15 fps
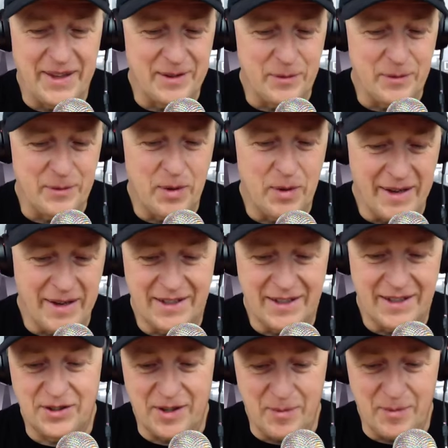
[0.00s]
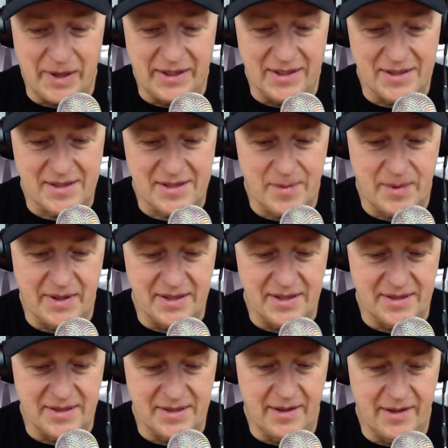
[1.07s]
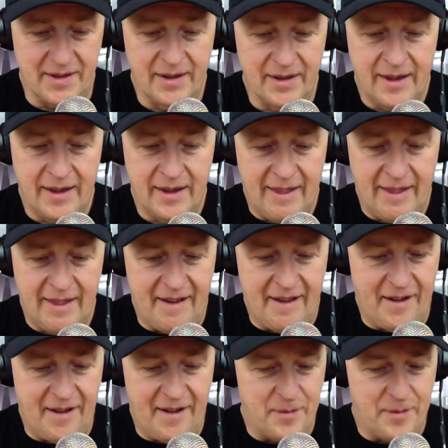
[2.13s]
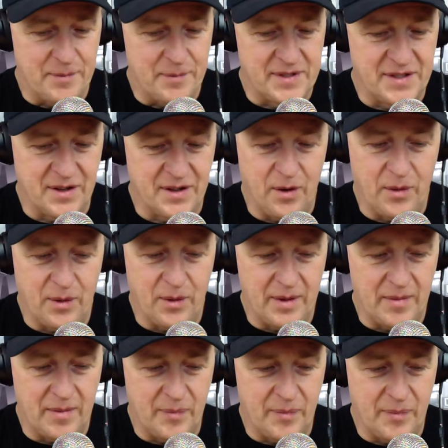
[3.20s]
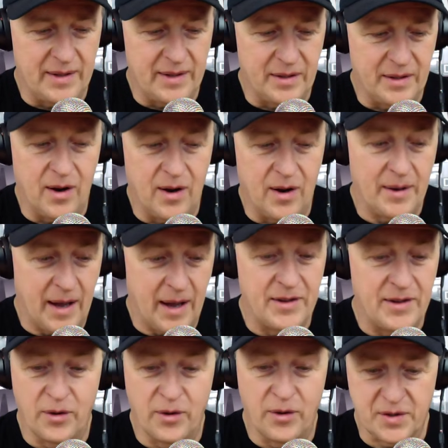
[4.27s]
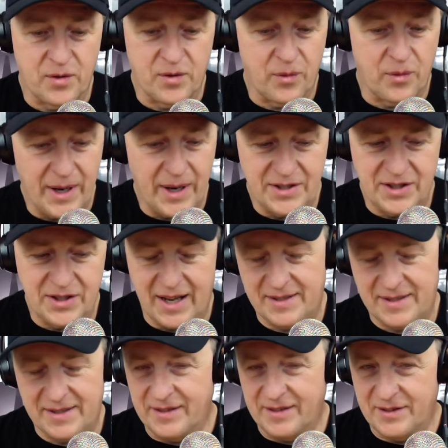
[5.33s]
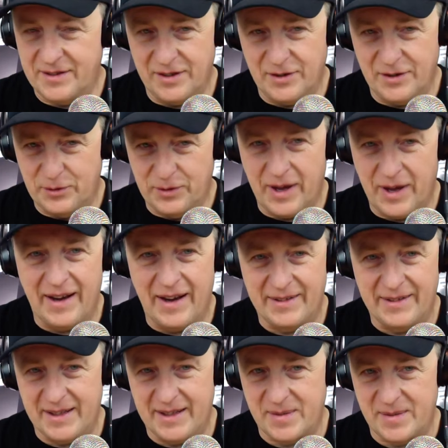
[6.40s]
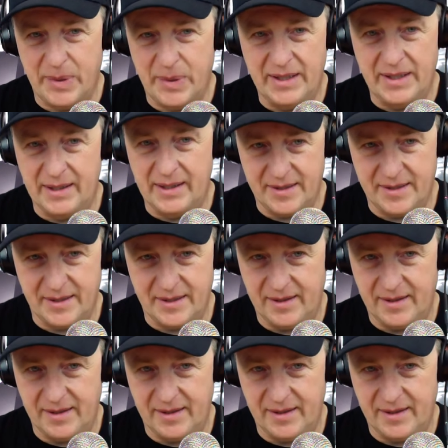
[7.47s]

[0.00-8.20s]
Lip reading: well, by next year I might get some of these done. But I know there's great shots that you got at that speakeasy.